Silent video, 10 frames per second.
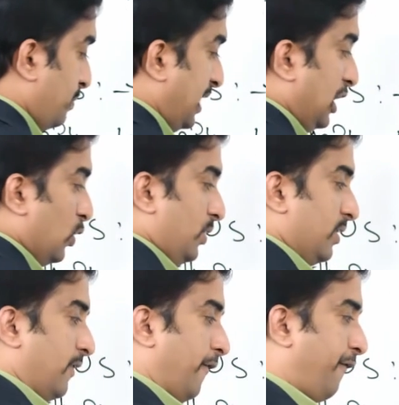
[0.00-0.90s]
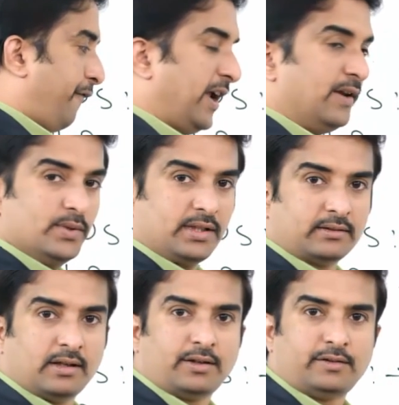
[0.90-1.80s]
preload
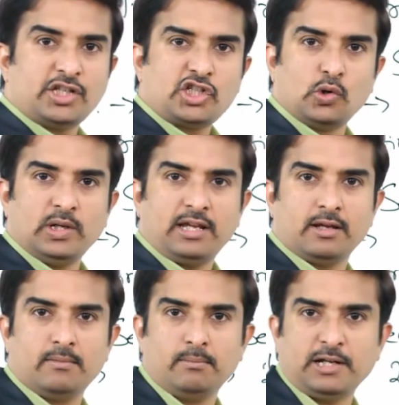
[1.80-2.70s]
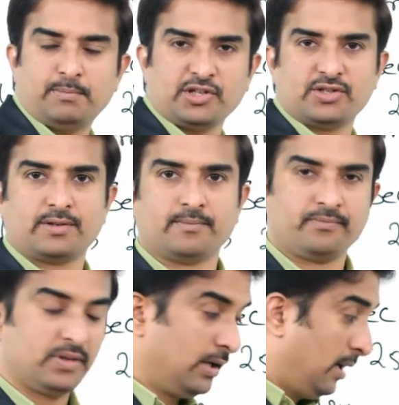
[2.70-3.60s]
favors systolic blood pressure.
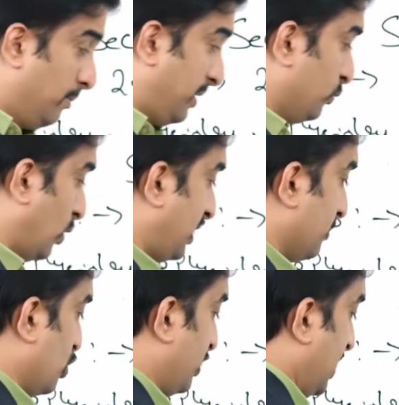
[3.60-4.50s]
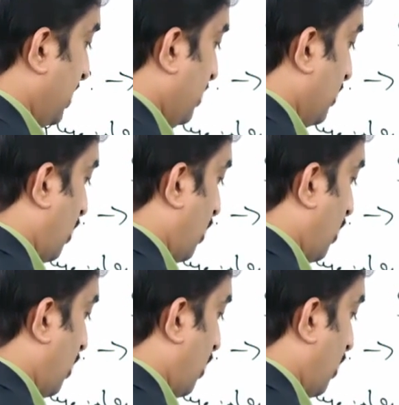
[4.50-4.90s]
But what about the